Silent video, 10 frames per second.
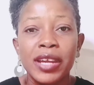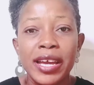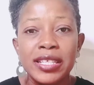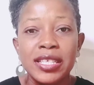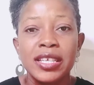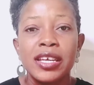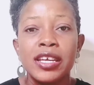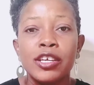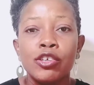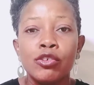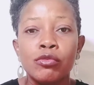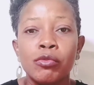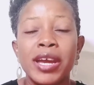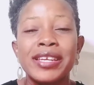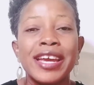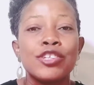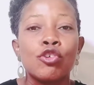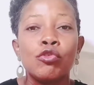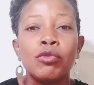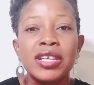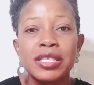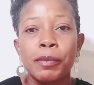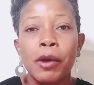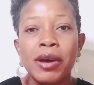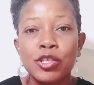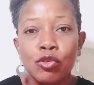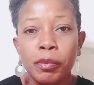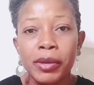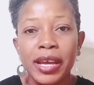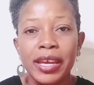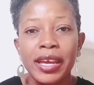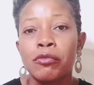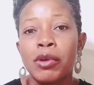lights, where there is always power supply.